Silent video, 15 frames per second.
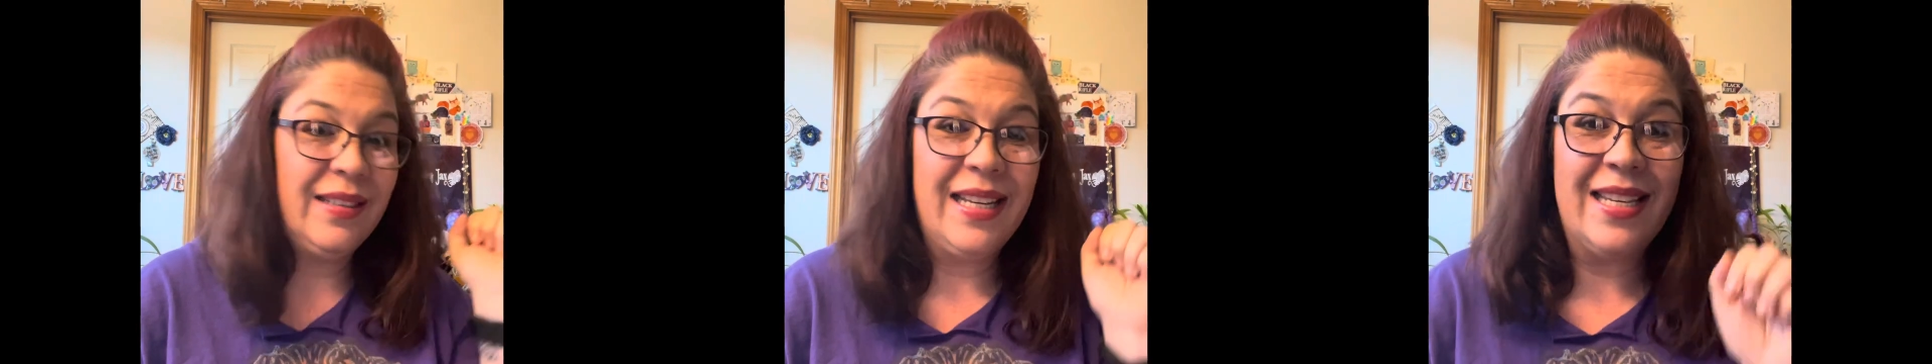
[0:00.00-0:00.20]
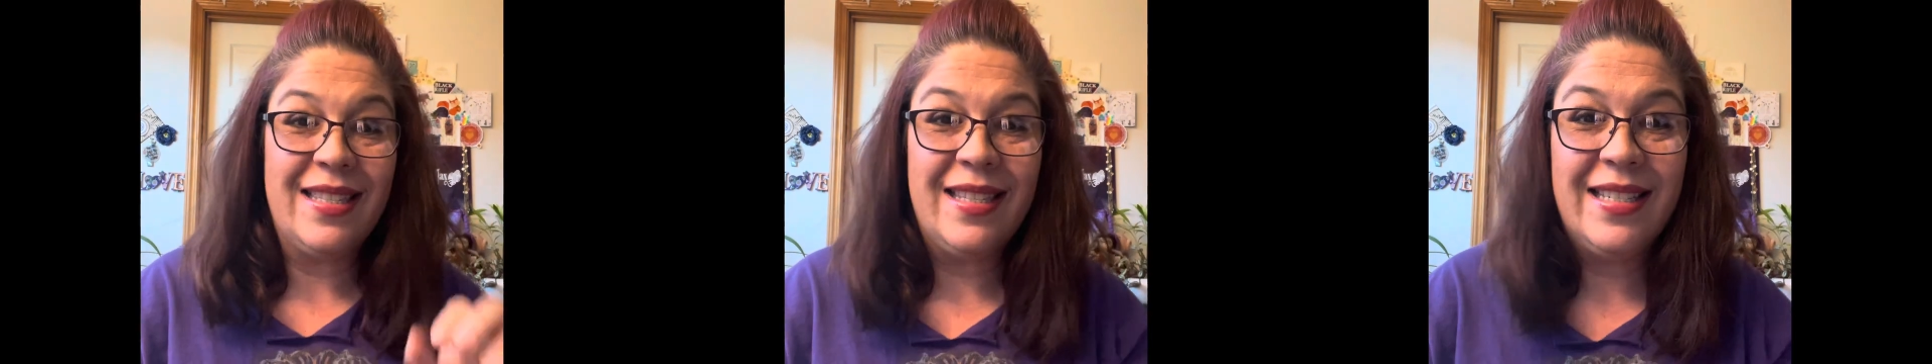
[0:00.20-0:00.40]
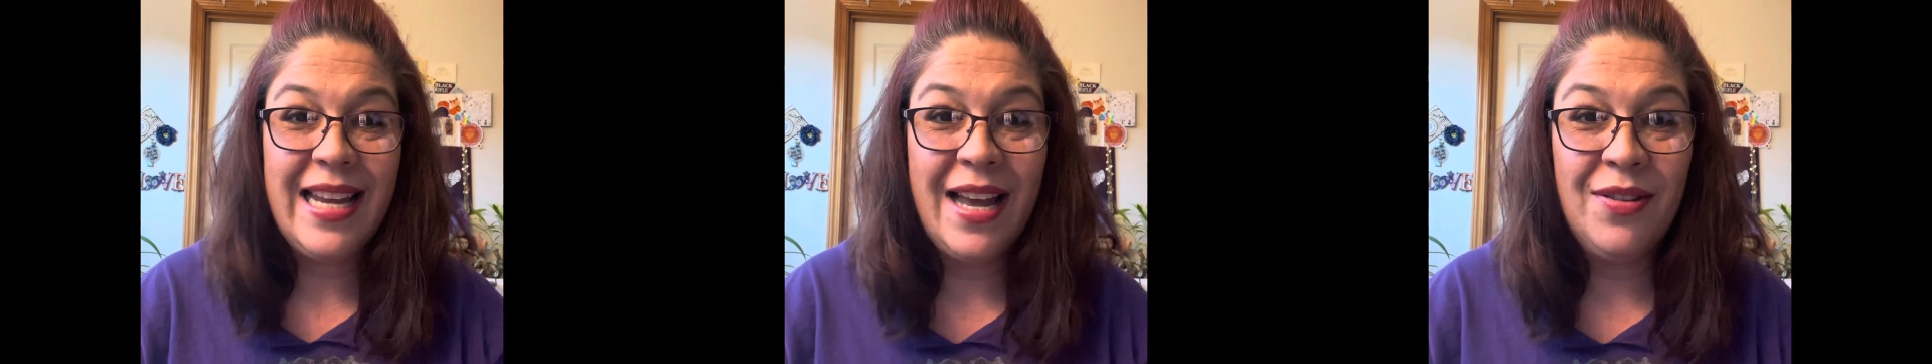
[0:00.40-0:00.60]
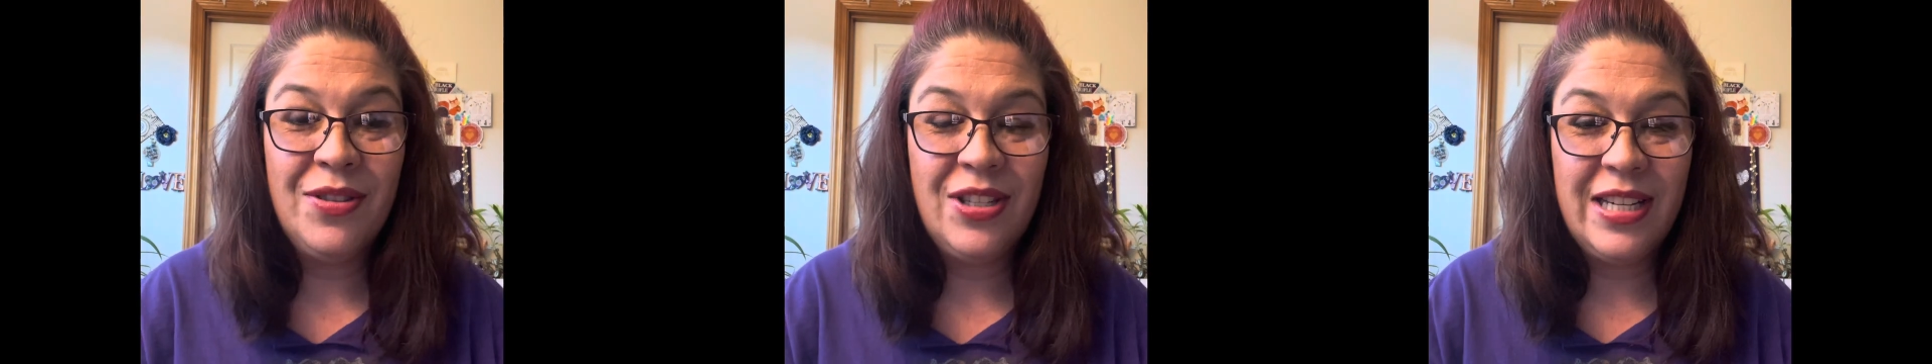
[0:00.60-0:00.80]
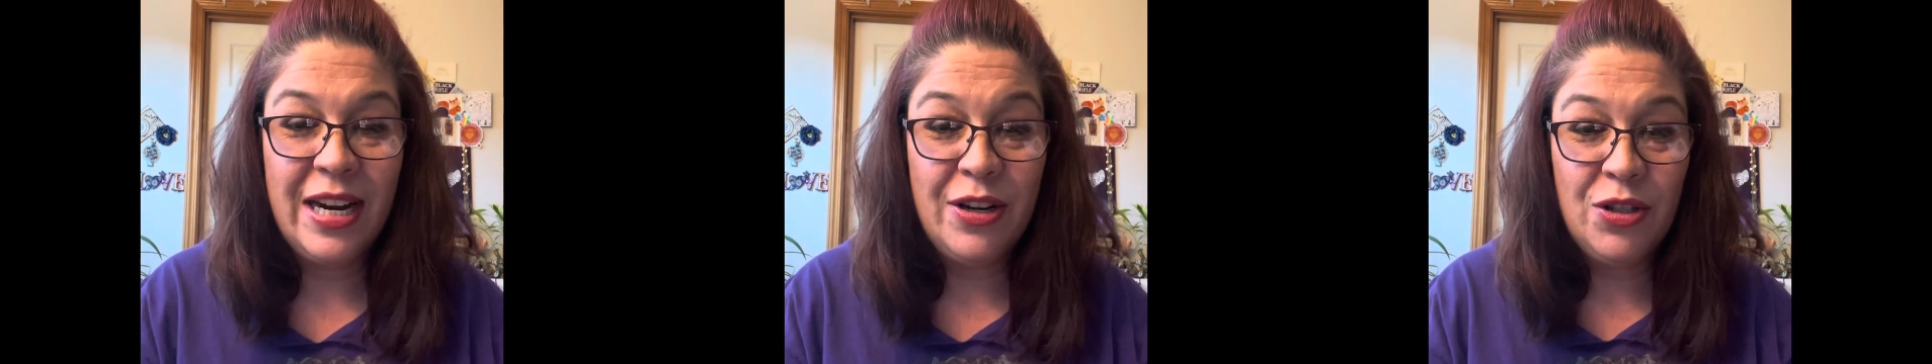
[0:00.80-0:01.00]
is
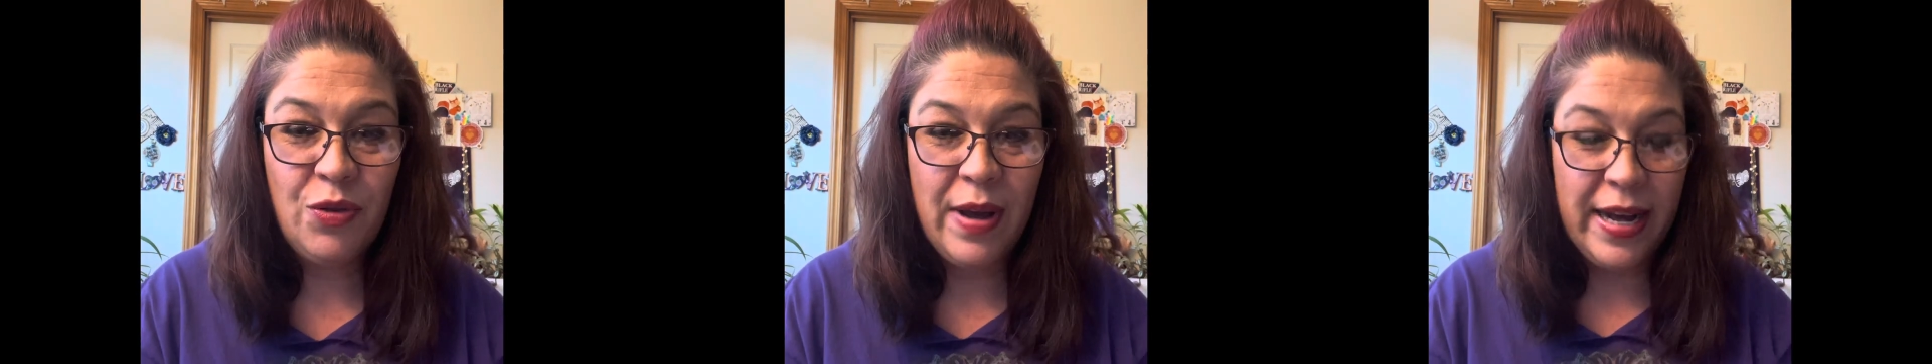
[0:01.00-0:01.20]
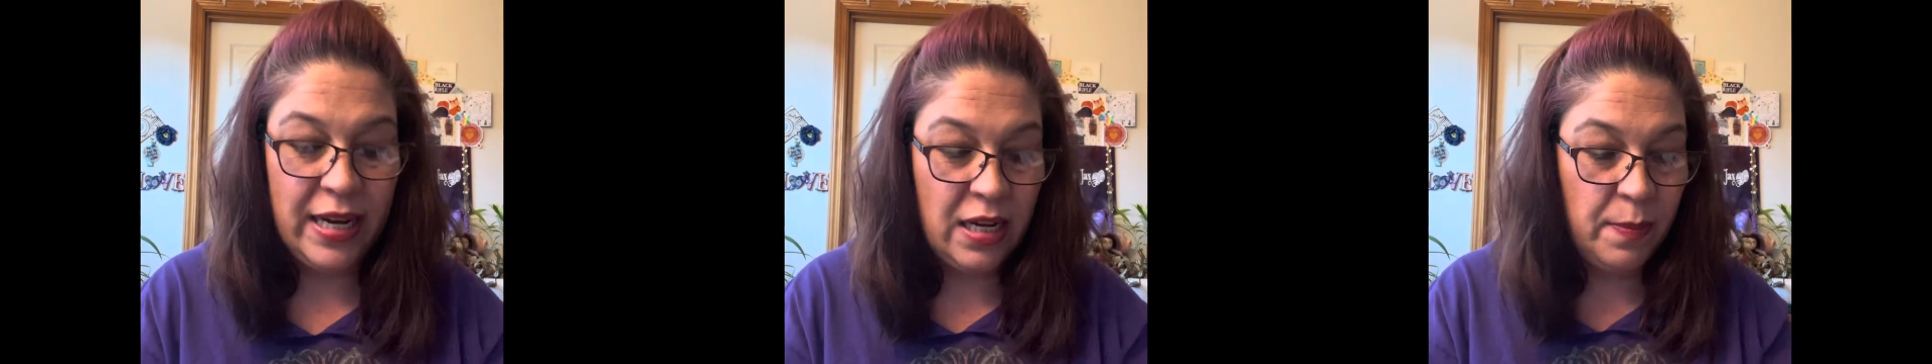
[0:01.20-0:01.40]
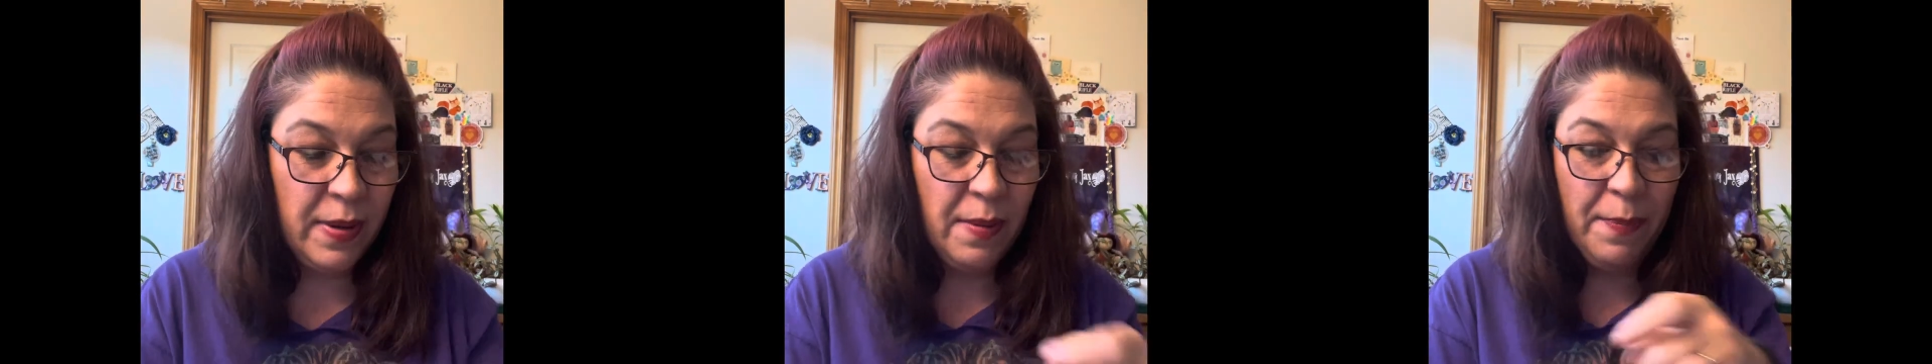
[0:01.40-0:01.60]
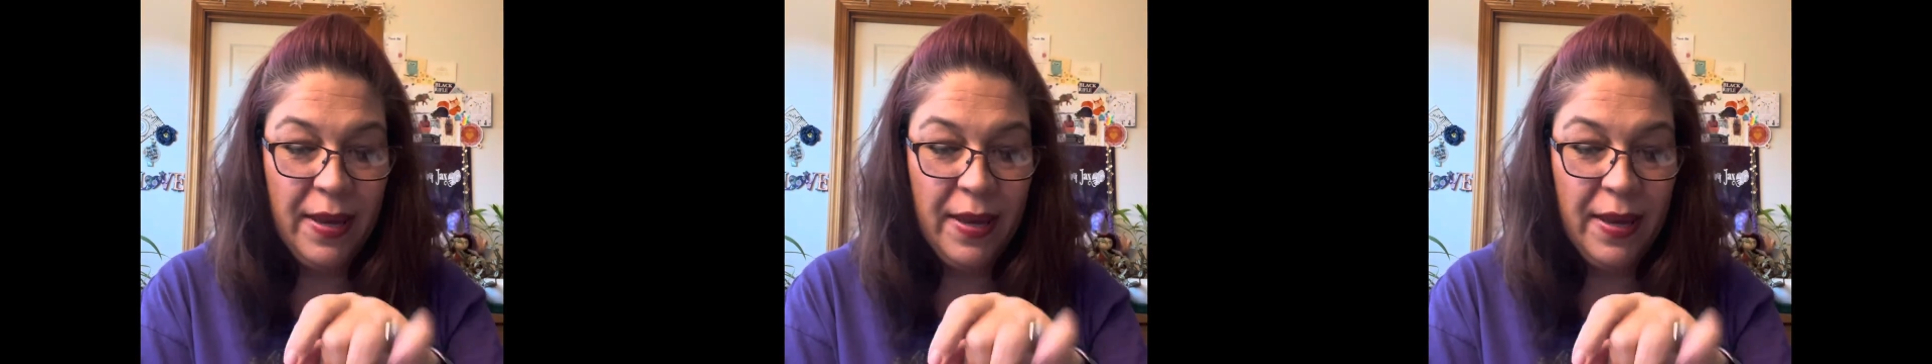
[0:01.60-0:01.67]
downstairs ready to be